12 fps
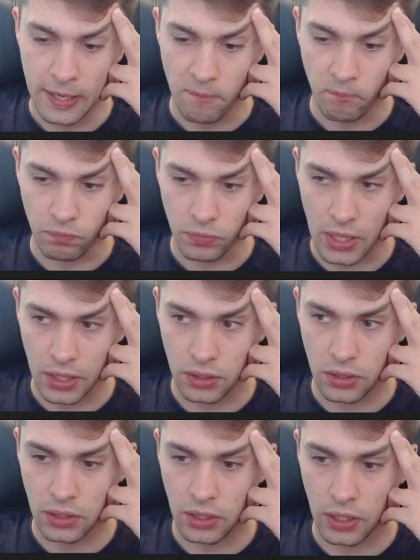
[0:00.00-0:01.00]
knight
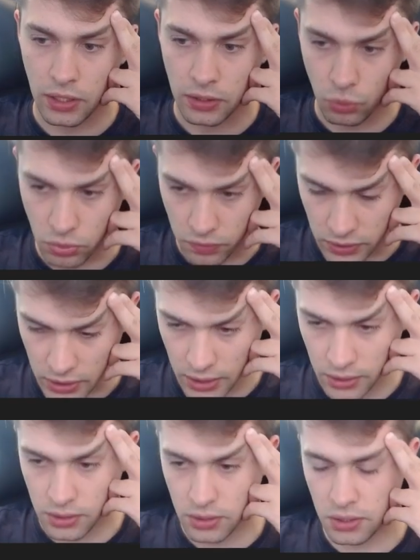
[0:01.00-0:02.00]
d8 with knight
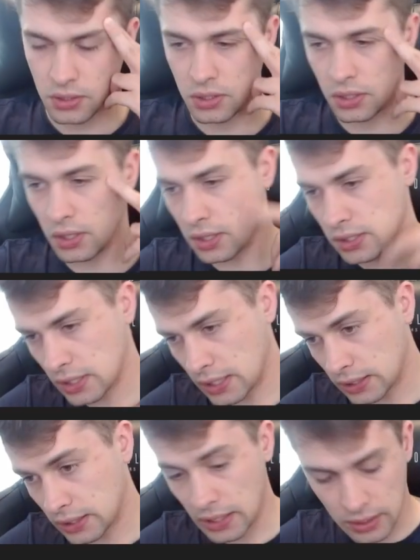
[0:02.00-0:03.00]
c6,
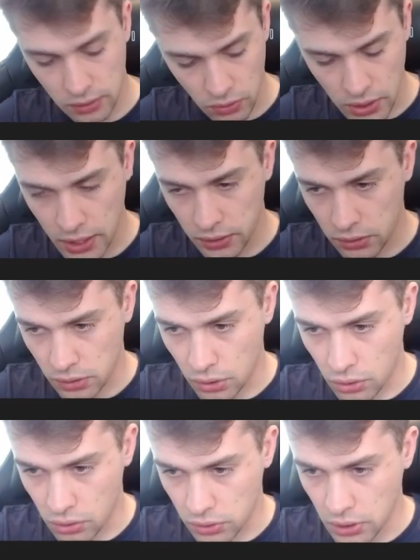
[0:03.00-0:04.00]
and then later
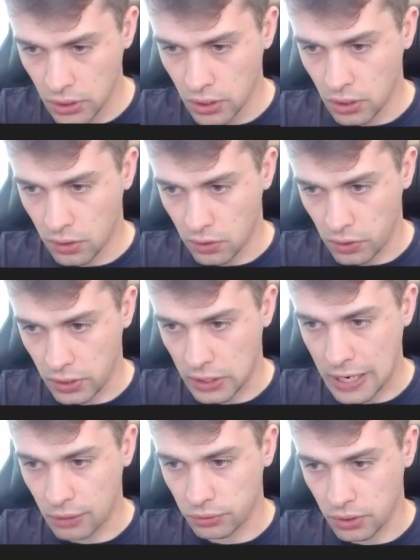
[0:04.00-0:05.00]
on
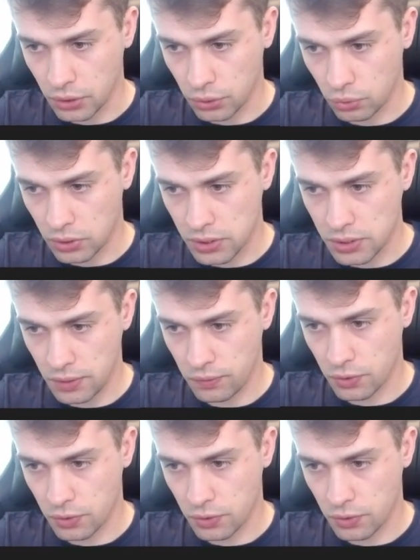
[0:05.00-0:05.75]
rerouting to the c4